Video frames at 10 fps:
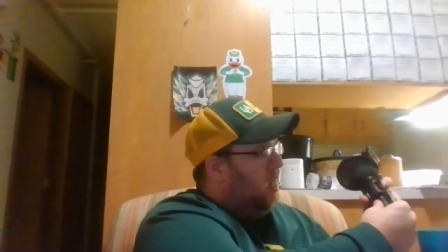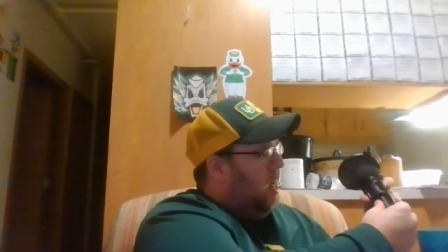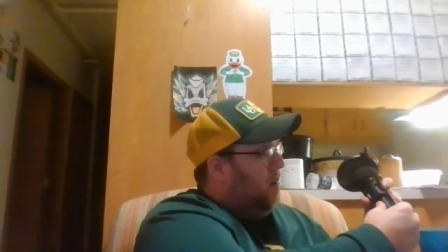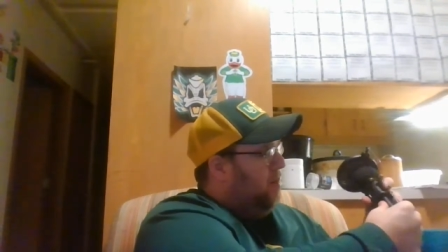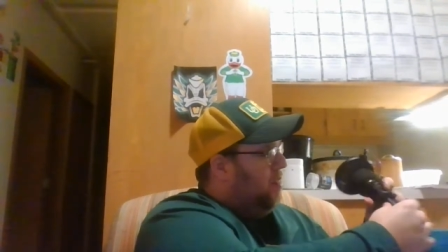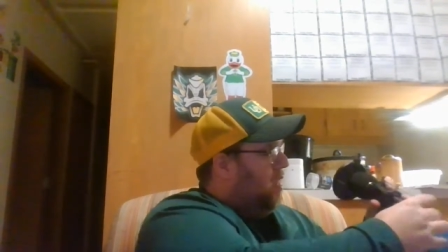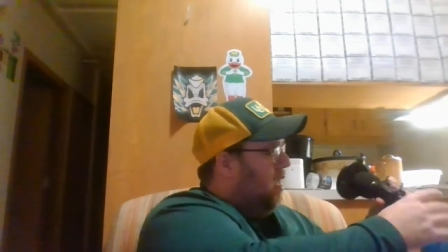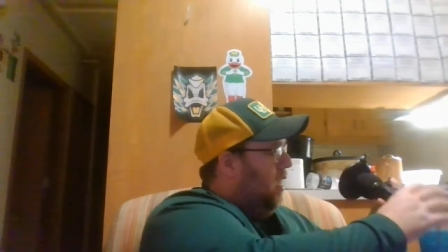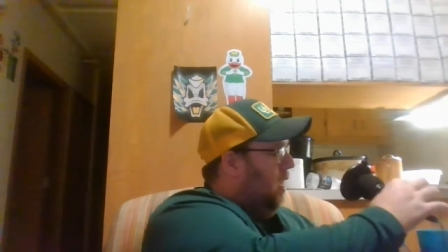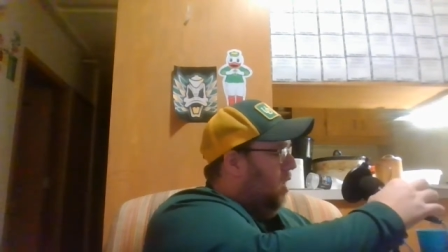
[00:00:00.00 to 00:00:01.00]
game
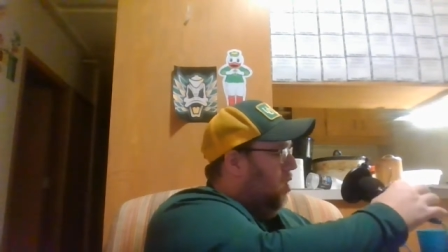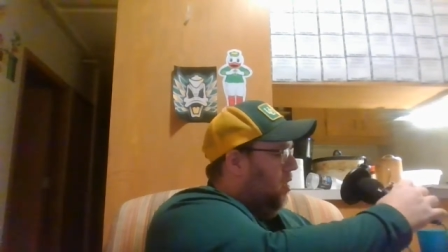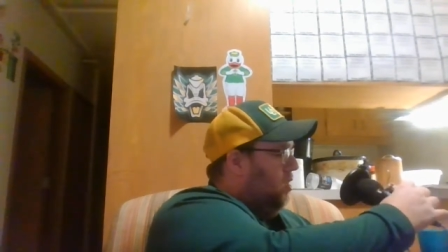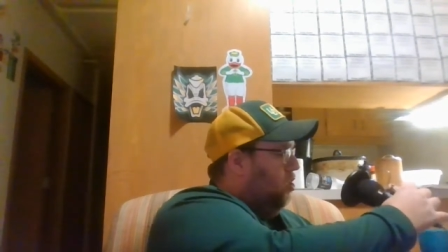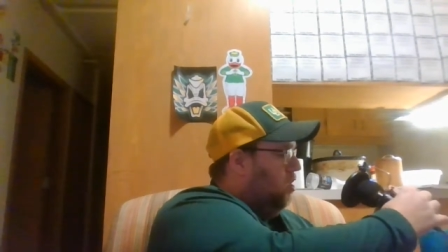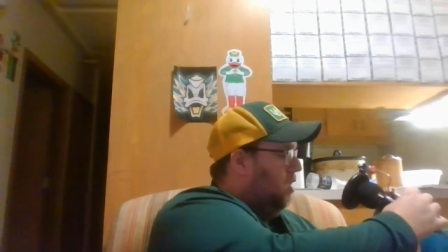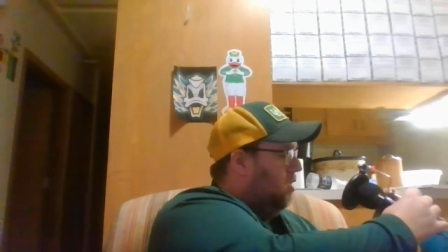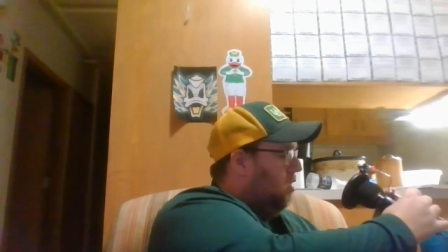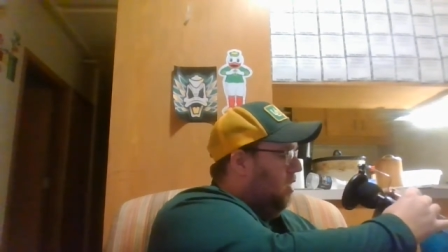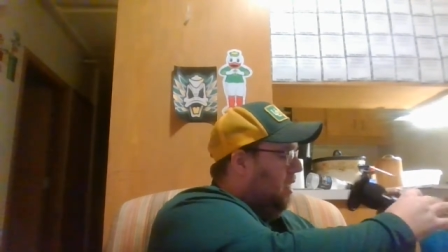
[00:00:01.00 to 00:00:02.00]
that literally
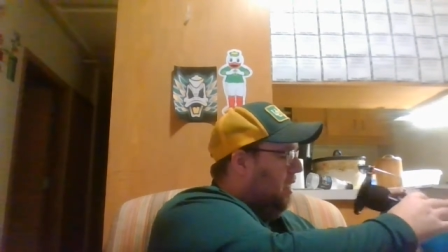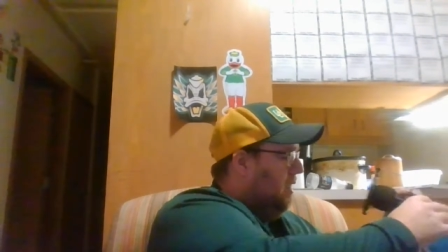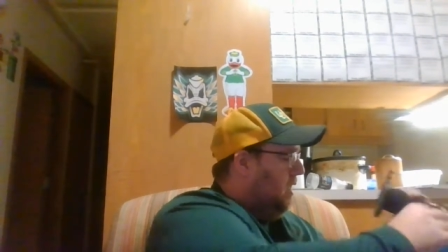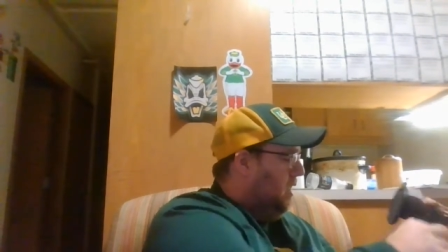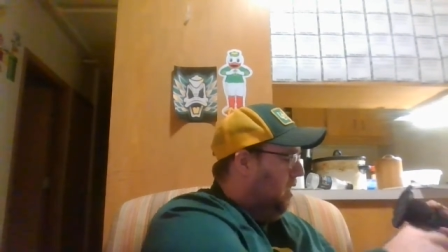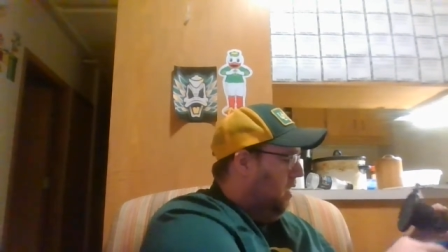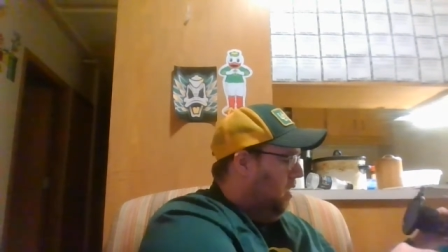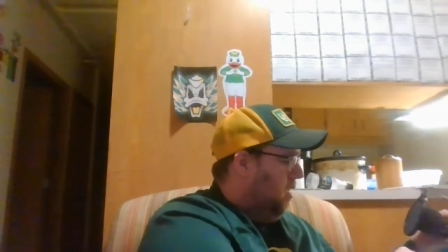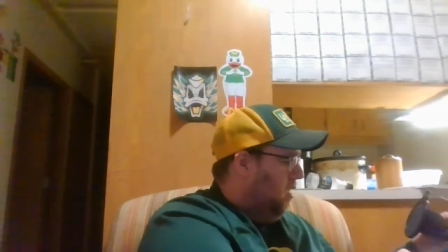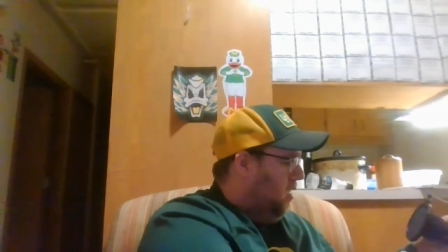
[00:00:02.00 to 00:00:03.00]
just ended
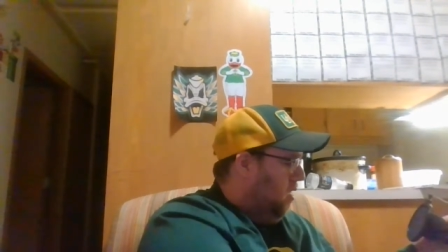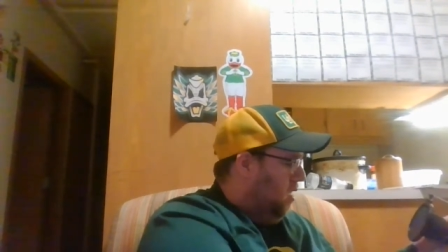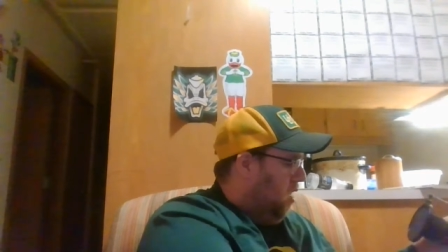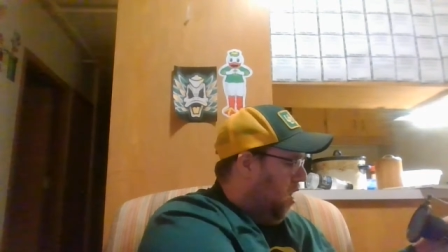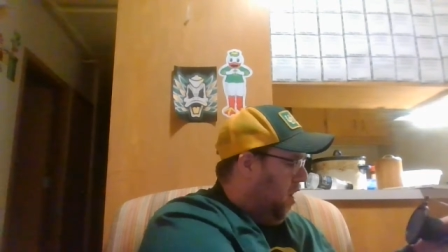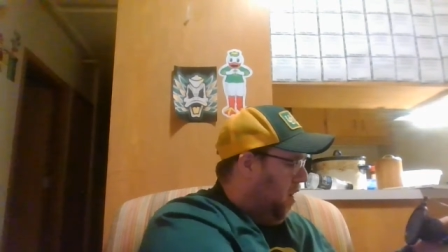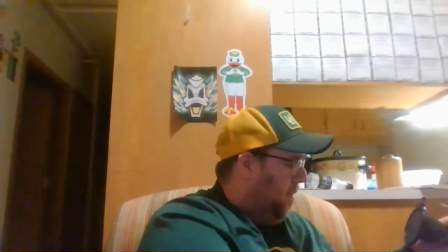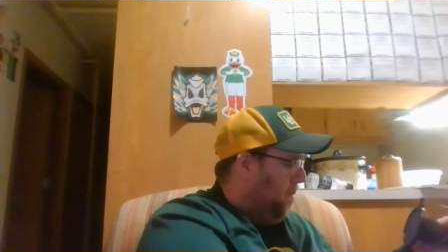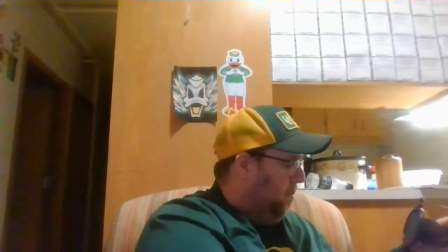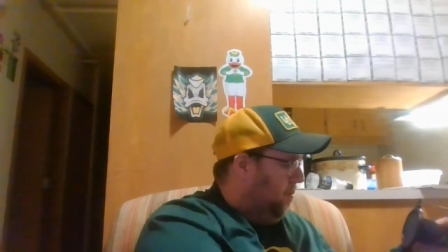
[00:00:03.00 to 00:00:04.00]

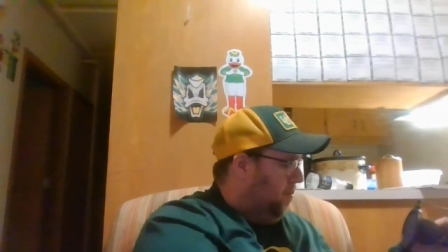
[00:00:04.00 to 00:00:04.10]
um,